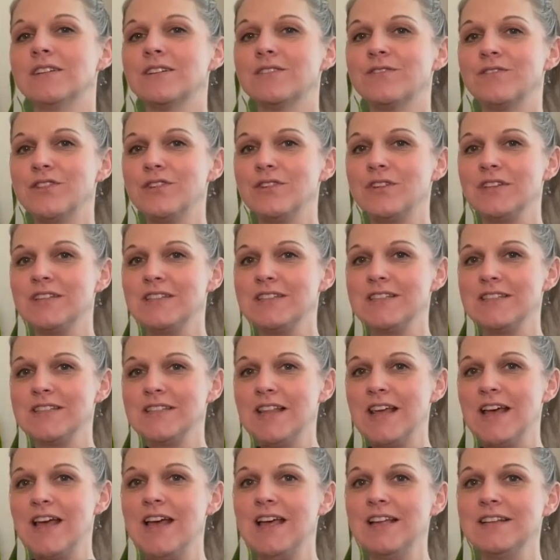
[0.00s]
You can see
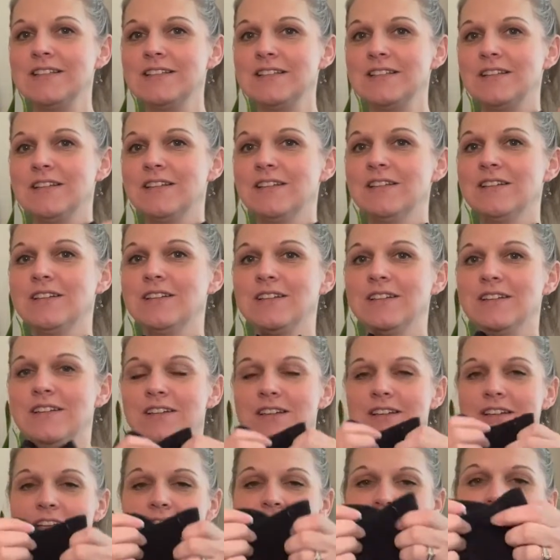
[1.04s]
that.
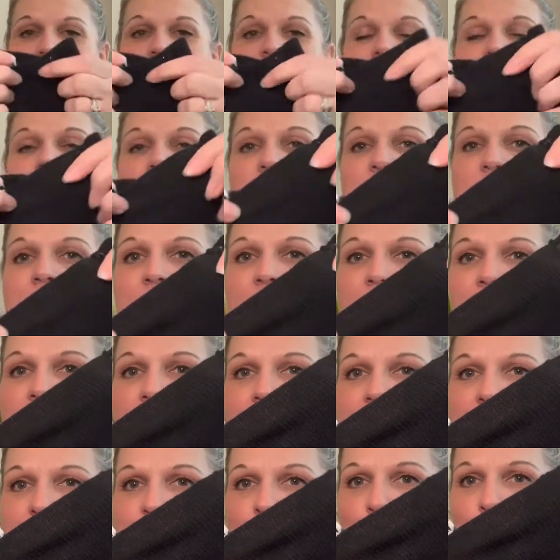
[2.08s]
Kind
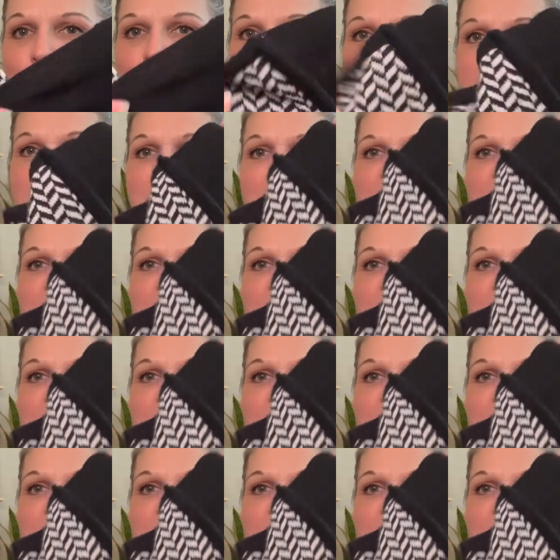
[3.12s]
of separates a